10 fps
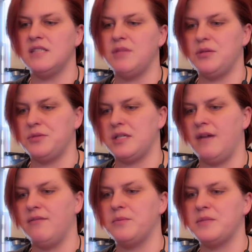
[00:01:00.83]
most
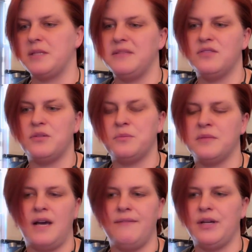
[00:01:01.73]
of them. Some of them
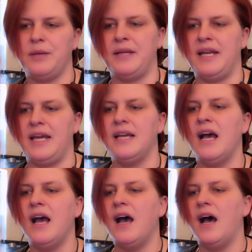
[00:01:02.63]
not very many,
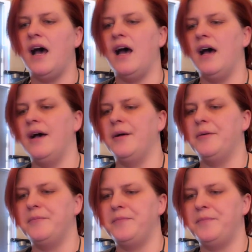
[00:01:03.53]

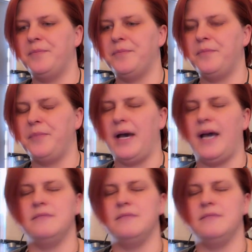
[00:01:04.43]
but